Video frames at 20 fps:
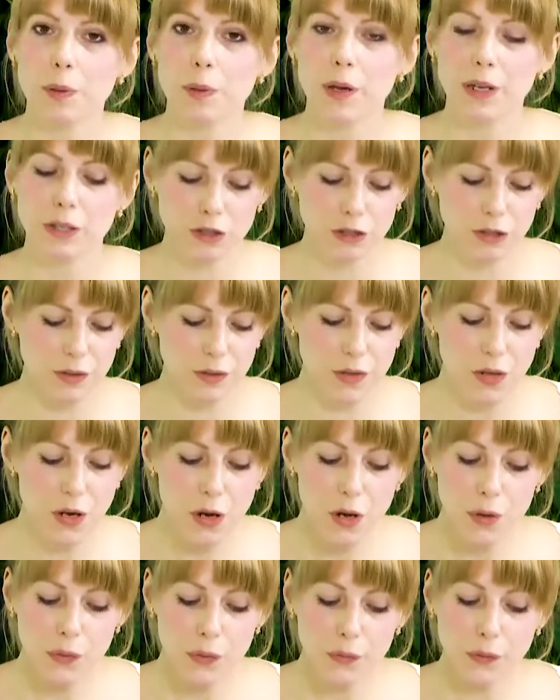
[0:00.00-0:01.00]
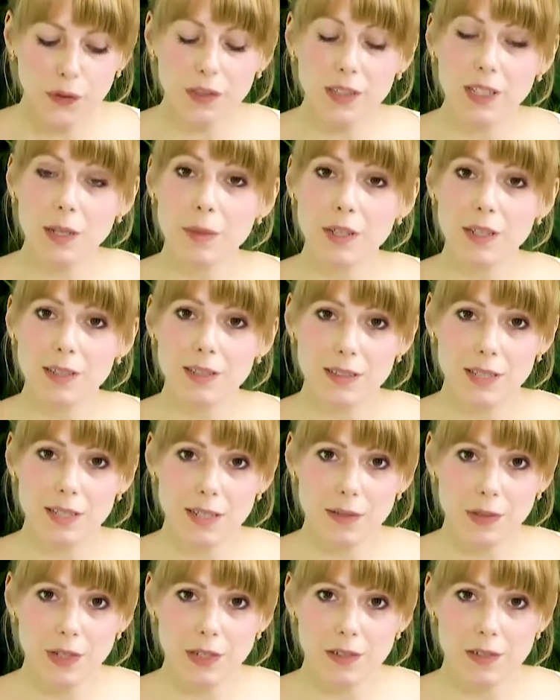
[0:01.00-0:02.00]
Pictures for a limited
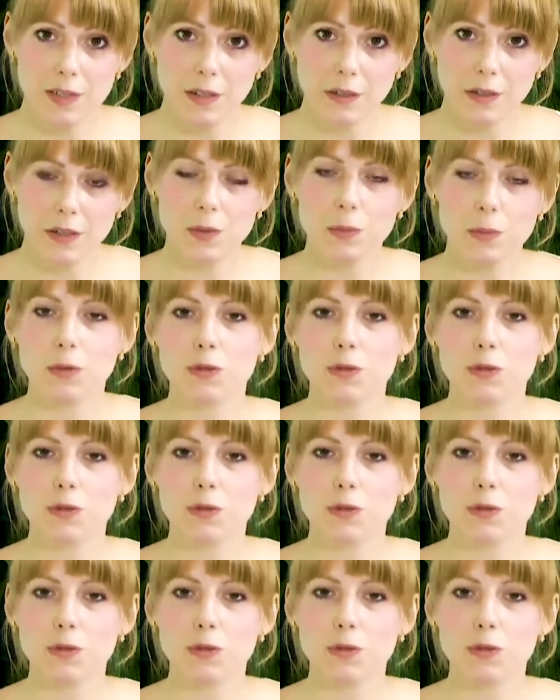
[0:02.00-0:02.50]
TV series,